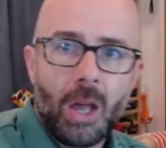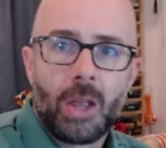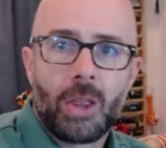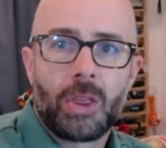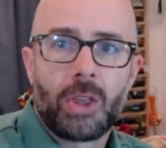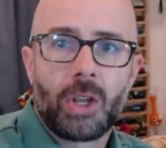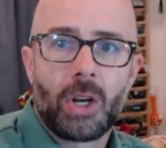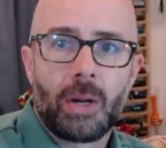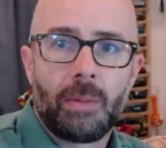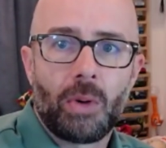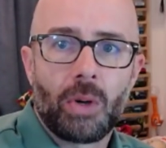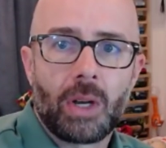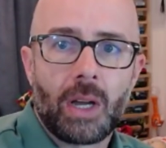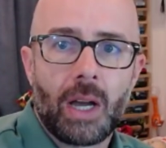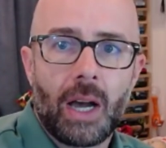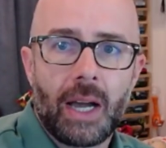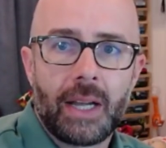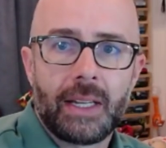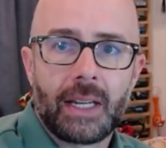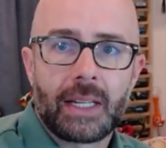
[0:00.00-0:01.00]
Thermal
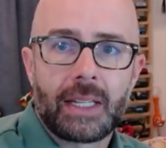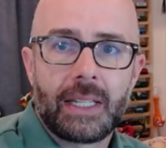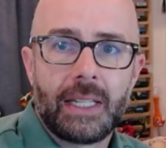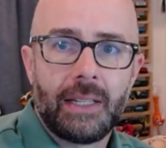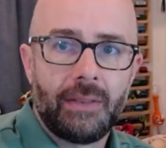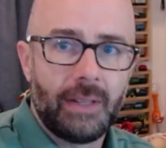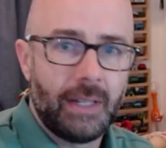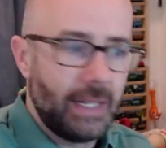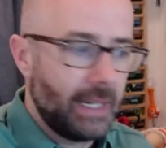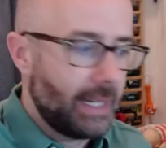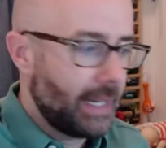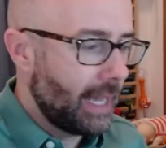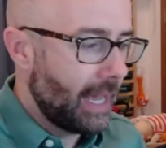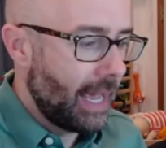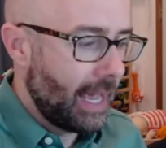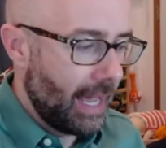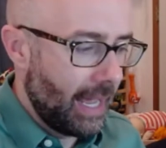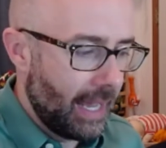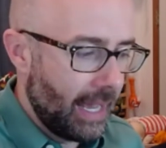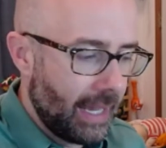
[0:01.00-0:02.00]
conductivity,
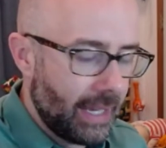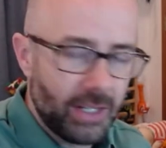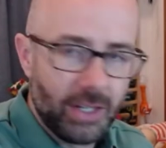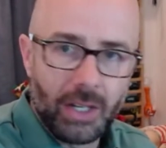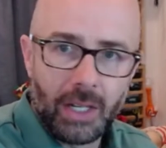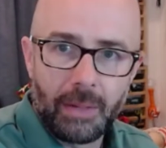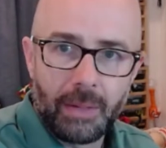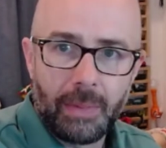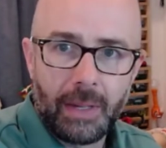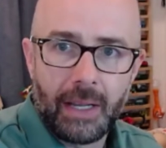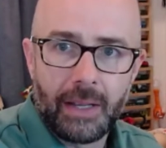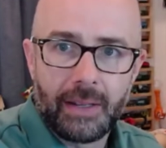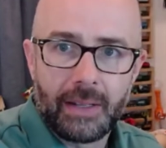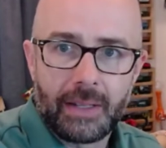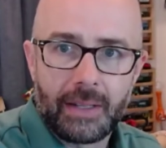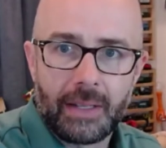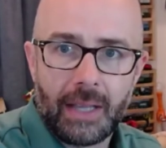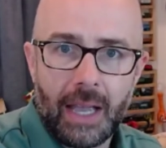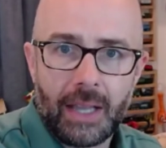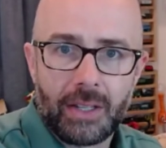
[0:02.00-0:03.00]
K, is going to be in
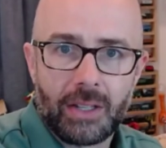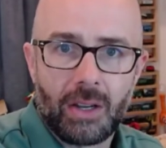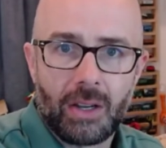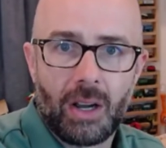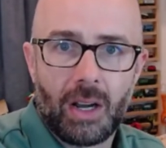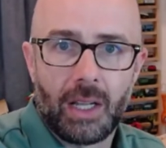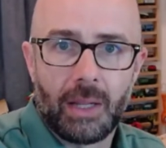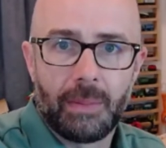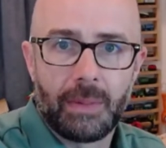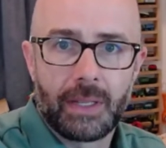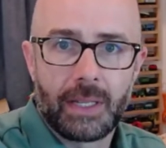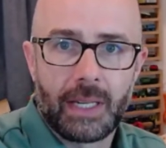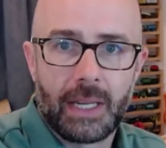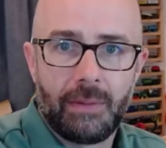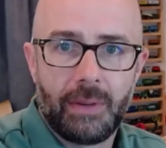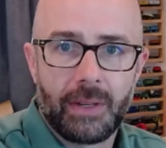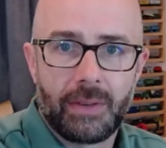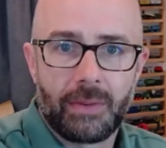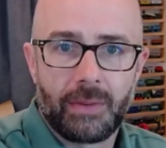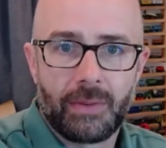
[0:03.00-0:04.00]
this last column and
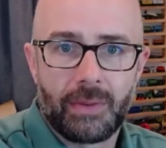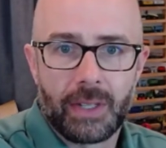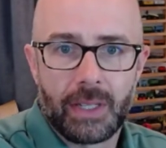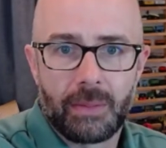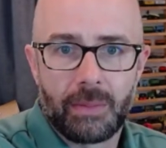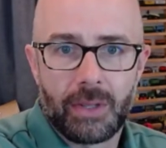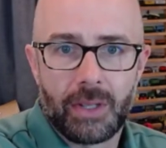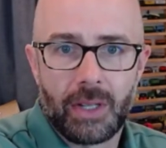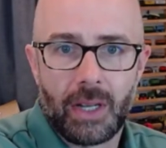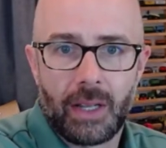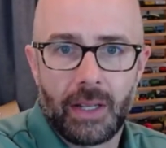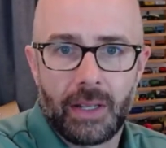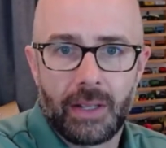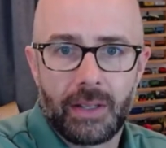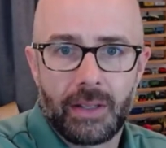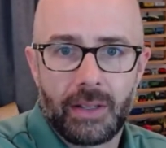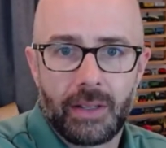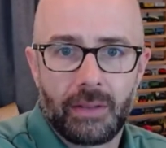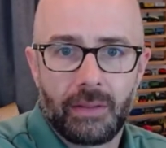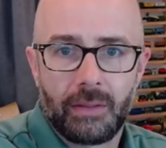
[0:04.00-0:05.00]
give you for some
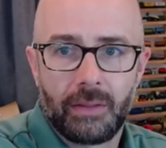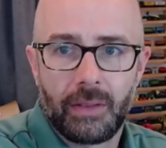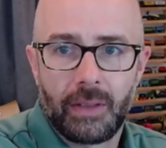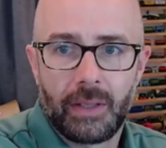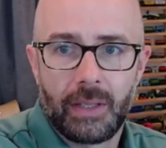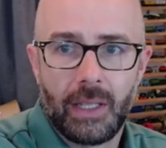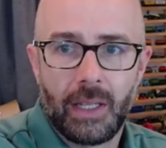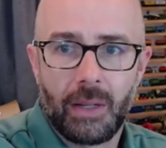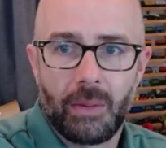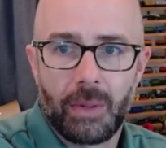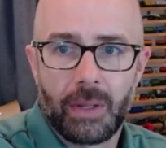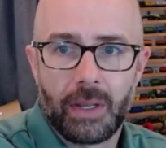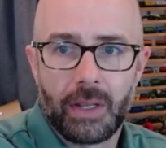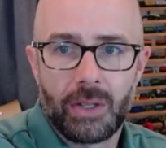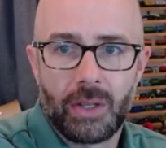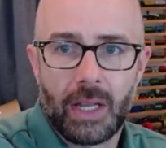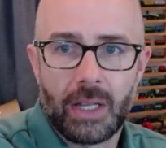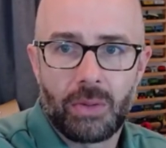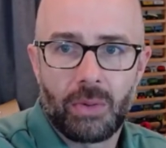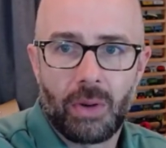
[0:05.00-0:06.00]
solids dealing with it.
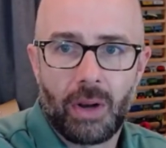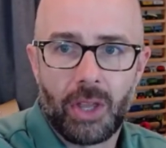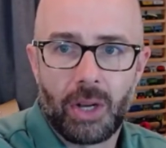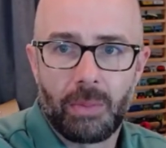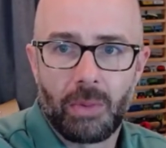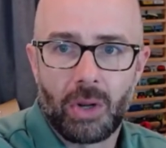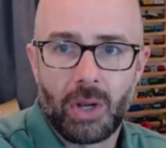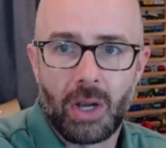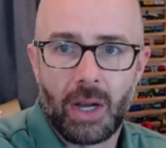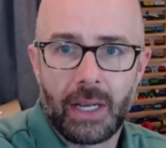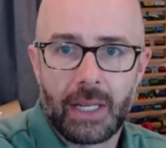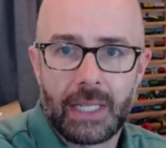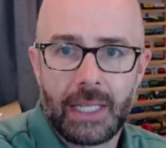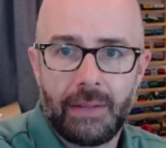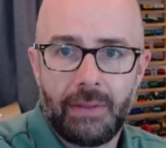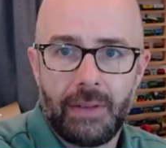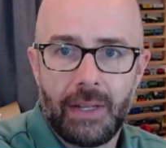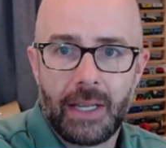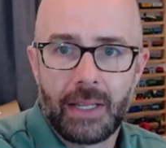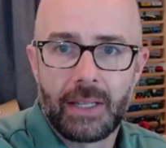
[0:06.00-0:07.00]
So that's where our thermal
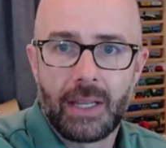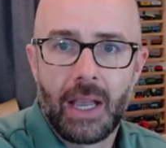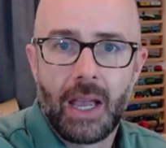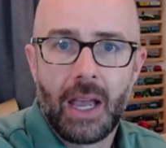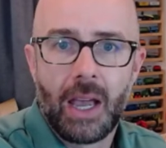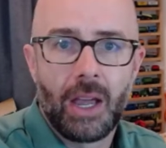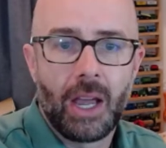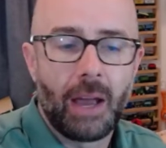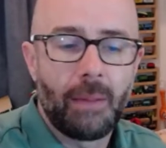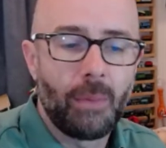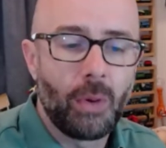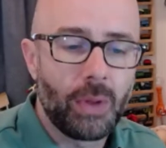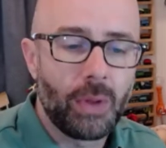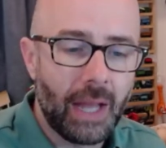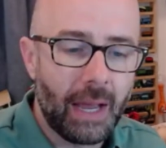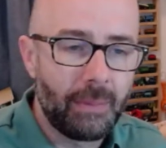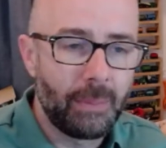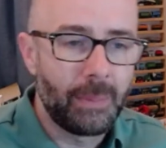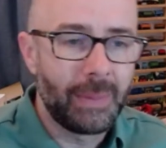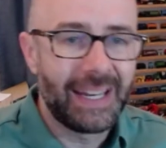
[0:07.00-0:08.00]
conductivity is. I both
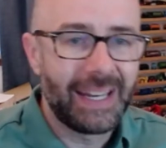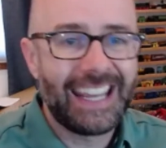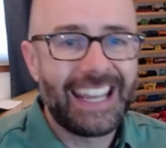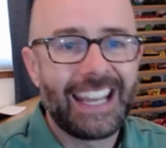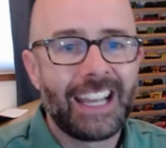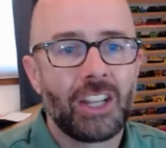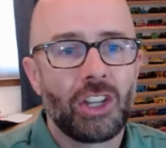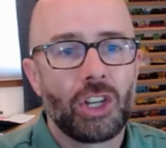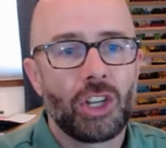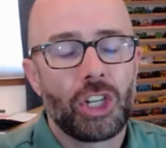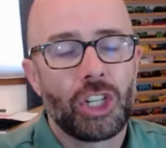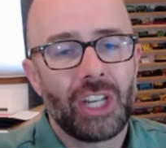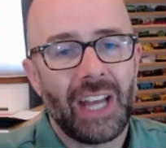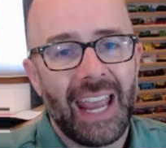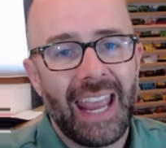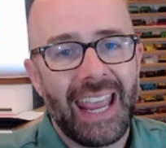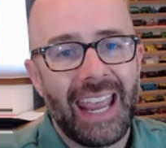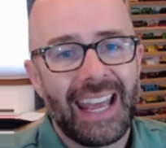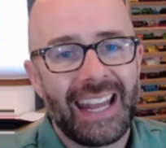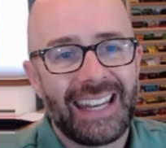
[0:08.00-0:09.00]
have them in English
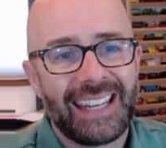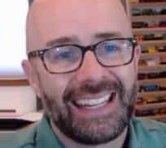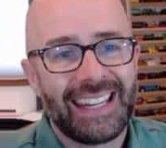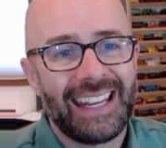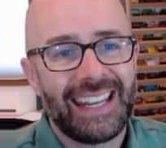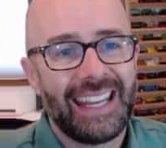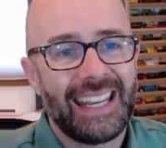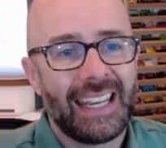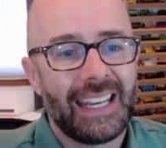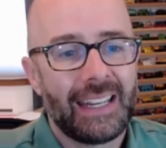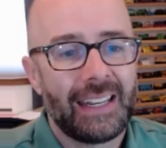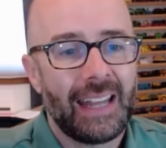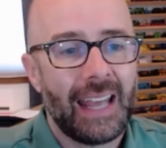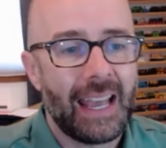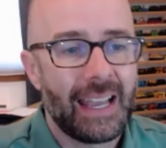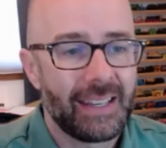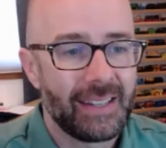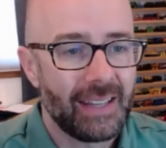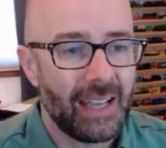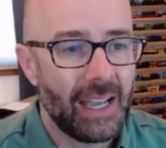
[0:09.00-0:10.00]
and in
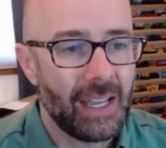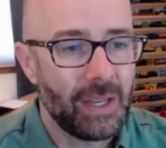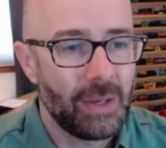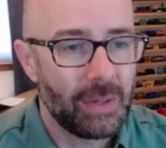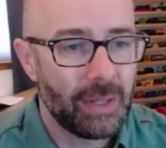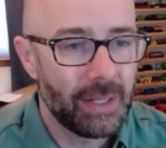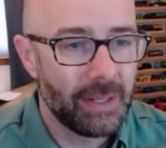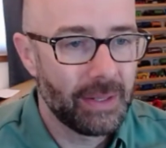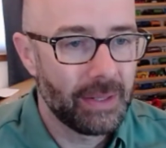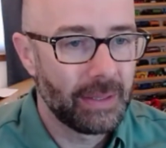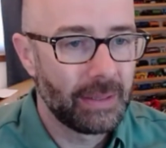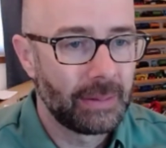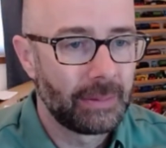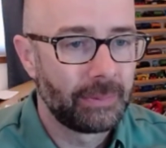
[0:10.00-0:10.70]
SI units.